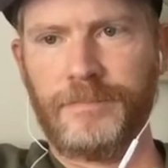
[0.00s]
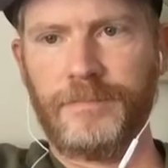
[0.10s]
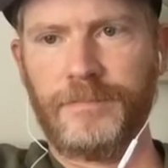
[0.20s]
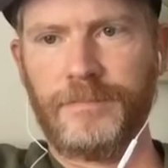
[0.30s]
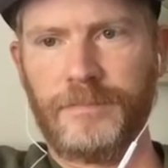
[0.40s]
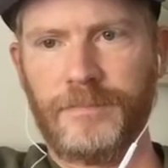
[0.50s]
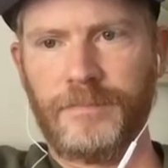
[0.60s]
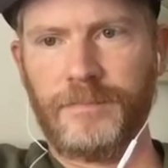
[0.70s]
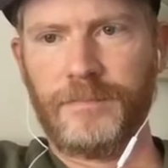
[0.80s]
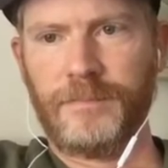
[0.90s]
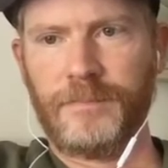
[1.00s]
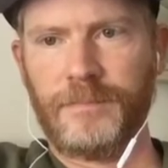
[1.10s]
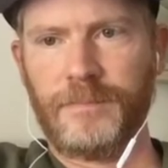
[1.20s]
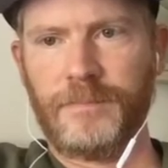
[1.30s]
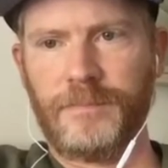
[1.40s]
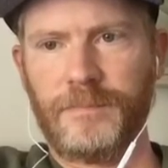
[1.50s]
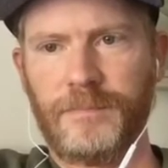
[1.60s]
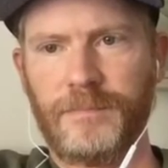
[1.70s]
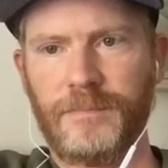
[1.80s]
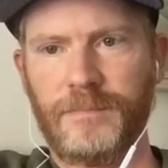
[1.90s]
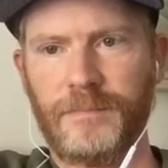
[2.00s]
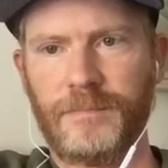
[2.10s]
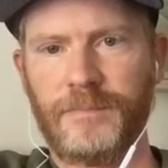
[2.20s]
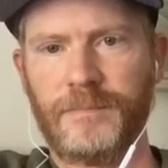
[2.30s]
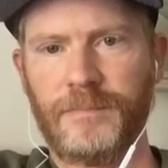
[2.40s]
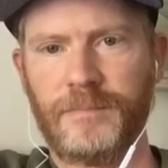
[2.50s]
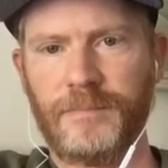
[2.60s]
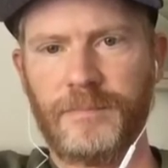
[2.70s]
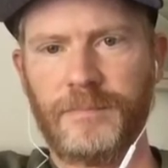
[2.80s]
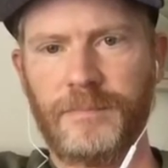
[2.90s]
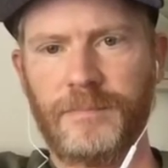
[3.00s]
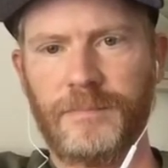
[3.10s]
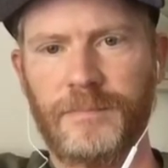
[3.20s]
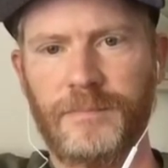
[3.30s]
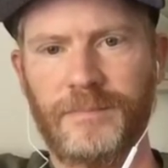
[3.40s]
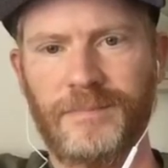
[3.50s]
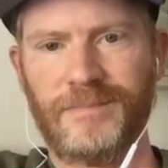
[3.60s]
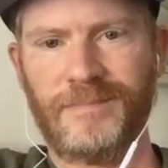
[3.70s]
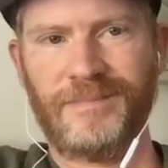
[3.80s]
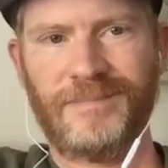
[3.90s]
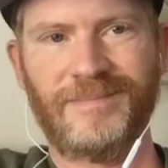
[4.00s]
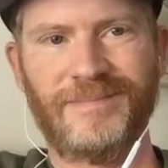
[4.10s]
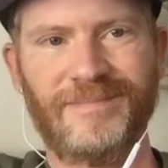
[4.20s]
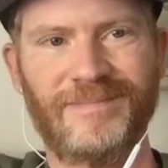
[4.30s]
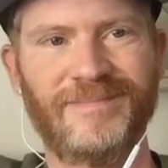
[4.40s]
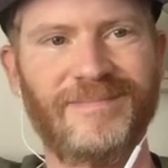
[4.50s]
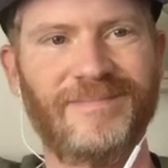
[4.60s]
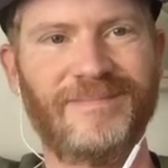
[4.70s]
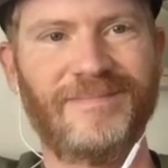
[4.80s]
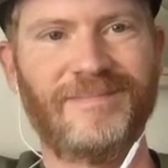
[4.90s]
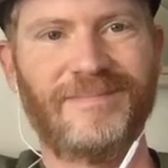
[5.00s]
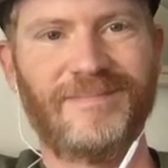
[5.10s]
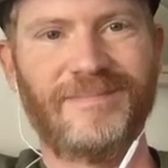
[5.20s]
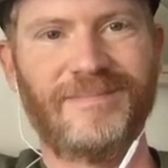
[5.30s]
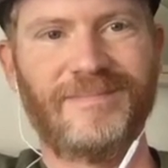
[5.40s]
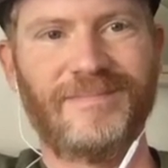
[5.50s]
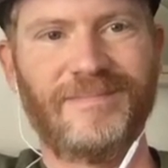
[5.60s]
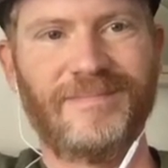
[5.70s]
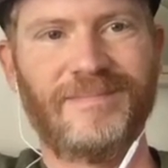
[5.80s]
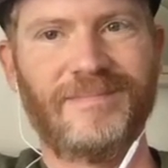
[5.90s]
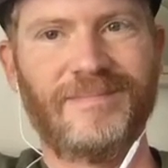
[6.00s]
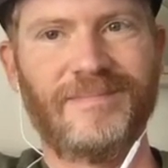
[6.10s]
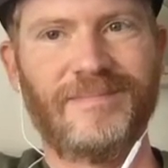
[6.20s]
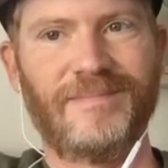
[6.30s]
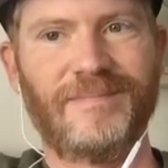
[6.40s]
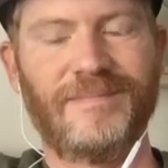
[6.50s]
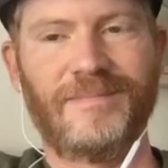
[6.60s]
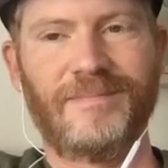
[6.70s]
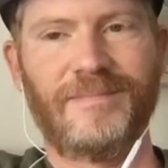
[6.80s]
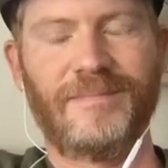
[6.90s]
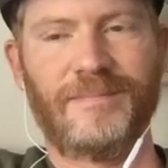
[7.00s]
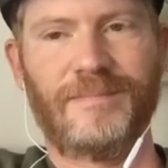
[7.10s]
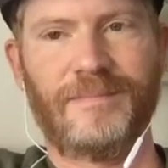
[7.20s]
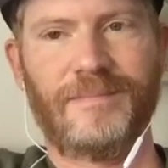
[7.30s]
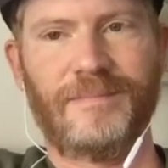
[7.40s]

The person shown says nothing.